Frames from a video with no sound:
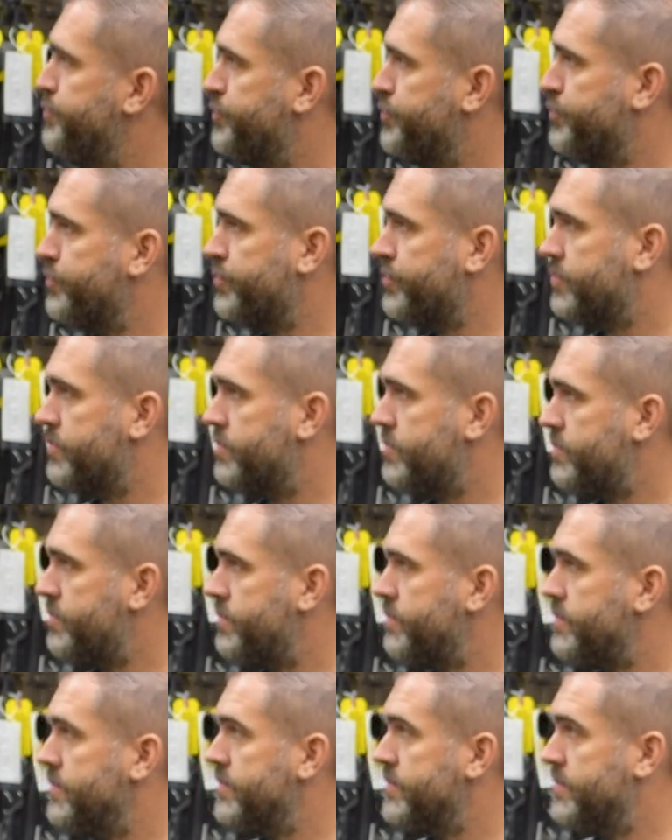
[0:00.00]

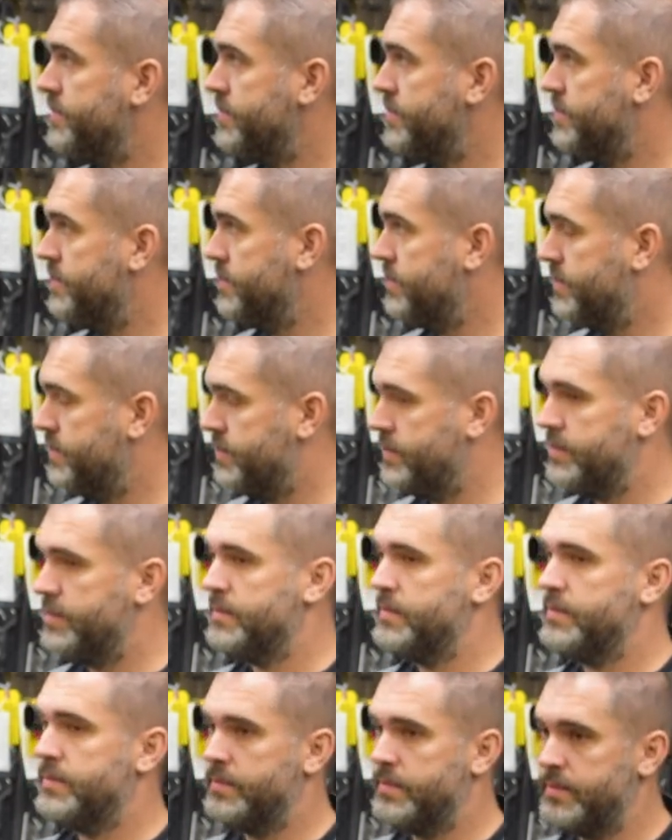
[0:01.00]

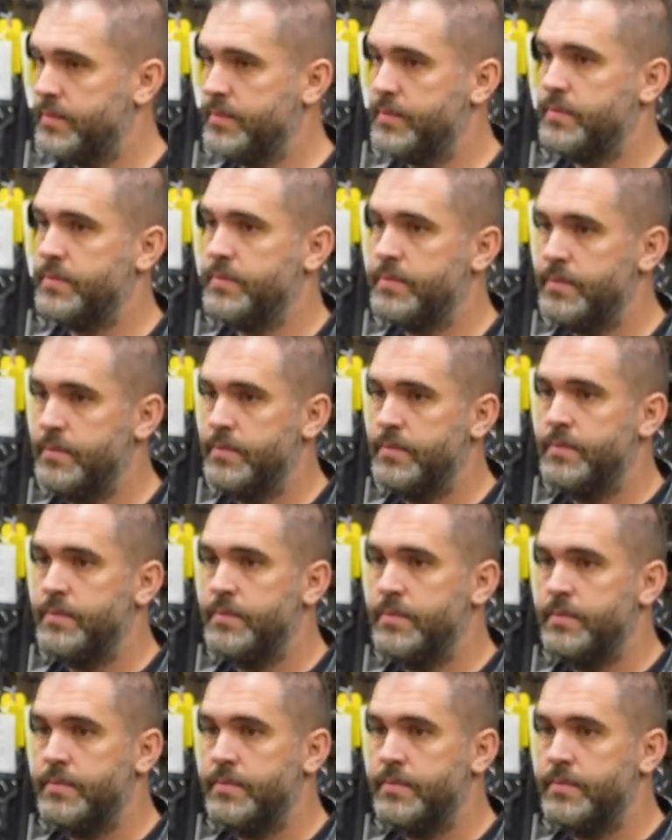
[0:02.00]
[no speech]